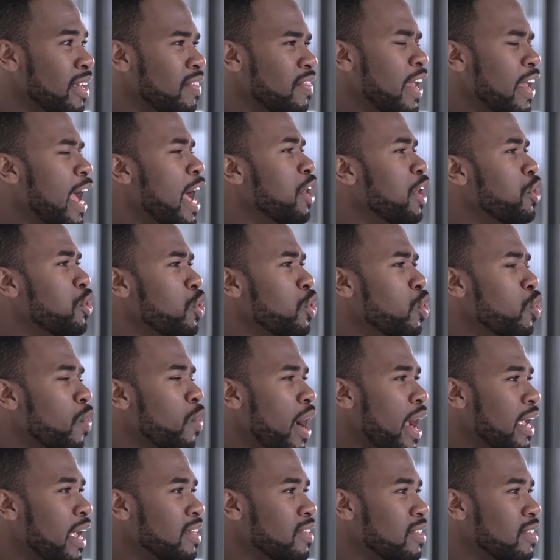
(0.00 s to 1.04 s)
They had no
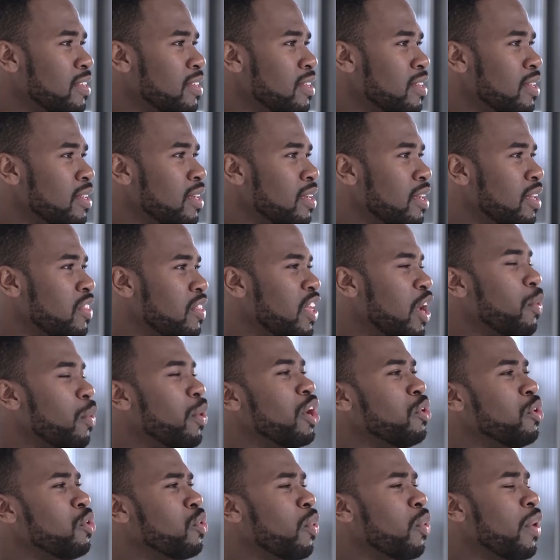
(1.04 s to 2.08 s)
rights. They were
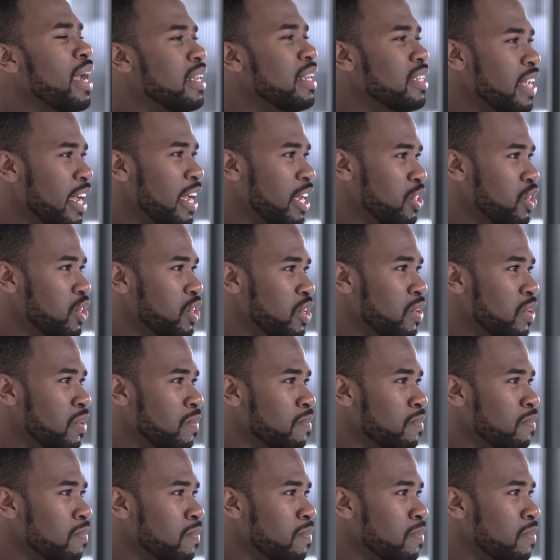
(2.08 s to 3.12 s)
in great danger.
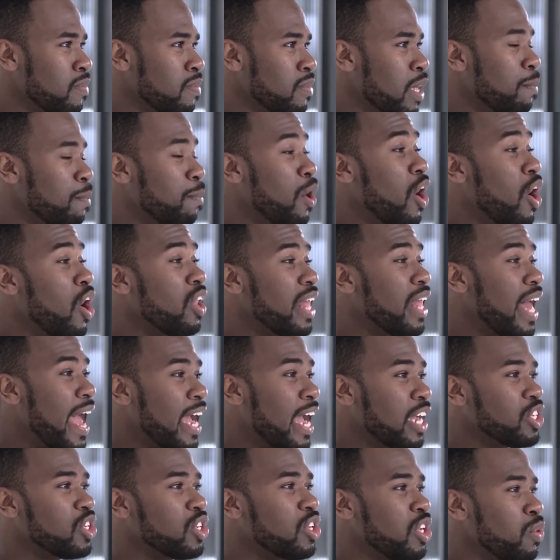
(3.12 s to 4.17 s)
Paul
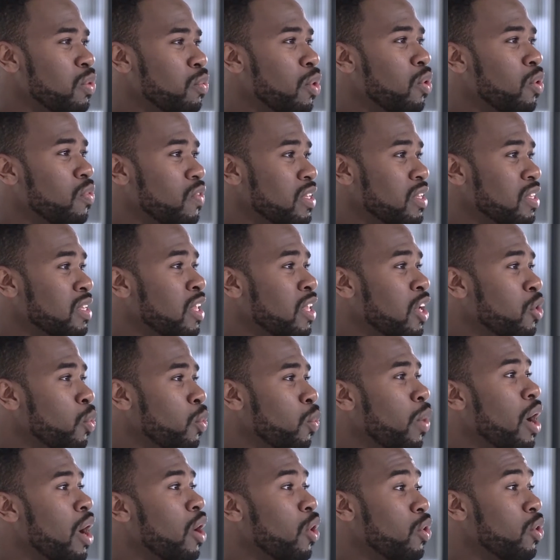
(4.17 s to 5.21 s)
actually wrote this letter
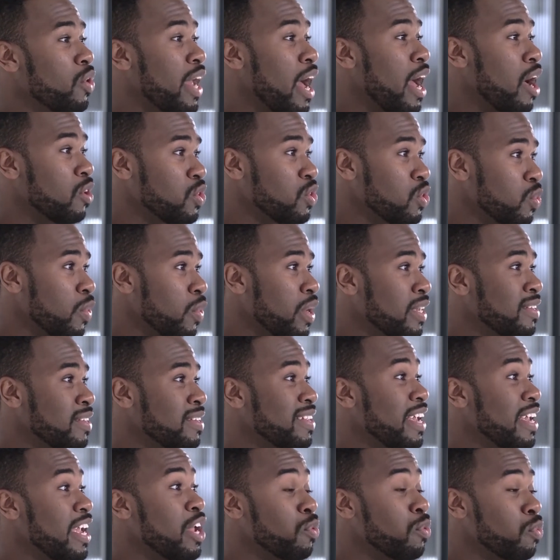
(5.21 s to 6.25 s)
while on house
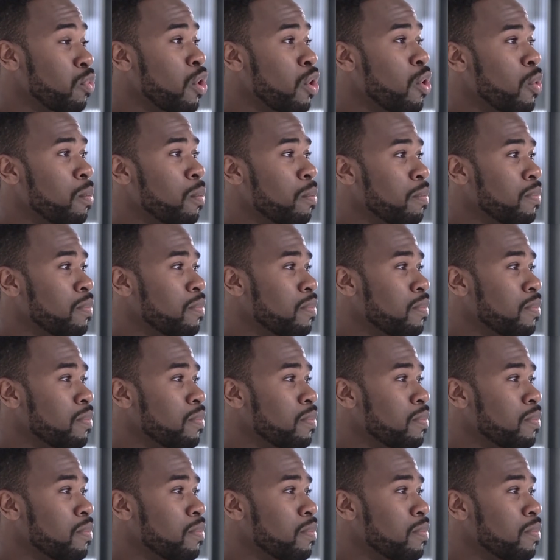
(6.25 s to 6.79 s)
arrest in Rome.